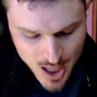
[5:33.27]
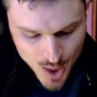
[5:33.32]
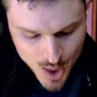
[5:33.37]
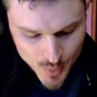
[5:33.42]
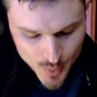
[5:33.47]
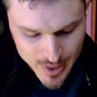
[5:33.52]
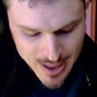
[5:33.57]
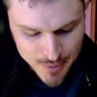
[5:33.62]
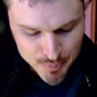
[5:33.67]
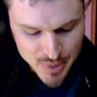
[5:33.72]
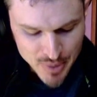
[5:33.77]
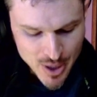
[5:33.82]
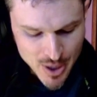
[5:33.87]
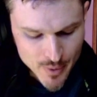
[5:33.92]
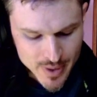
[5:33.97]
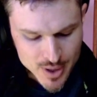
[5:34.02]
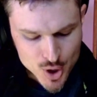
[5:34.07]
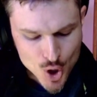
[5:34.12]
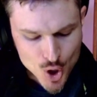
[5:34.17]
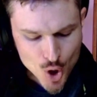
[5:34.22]
We got Perry
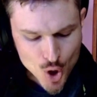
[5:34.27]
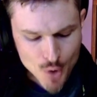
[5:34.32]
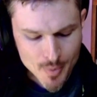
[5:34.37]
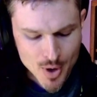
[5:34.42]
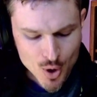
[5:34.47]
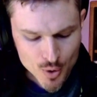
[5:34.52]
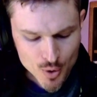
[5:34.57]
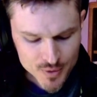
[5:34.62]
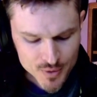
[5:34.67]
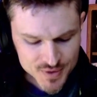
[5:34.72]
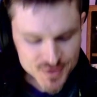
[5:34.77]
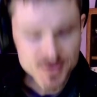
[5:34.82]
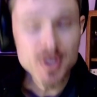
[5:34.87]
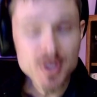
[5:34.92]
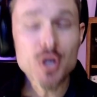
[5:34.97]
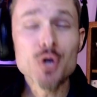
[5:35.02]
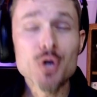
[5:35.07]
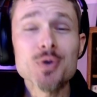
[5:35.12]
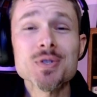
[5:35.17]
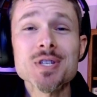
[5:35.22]
Como, the
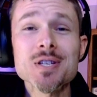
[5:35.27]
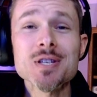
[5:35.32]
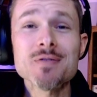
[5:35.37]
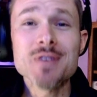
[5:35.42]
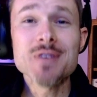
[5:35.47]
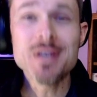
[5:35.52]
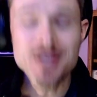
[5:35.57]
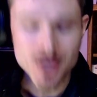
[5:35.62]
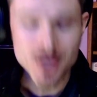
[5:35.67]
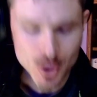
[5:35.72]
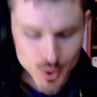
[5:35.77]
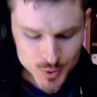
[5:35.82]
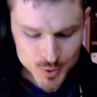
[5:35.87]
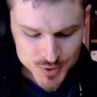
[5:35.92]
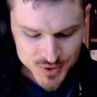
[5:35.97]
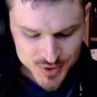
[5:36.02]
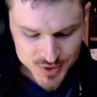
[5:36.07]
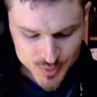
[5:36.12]
singer TV host.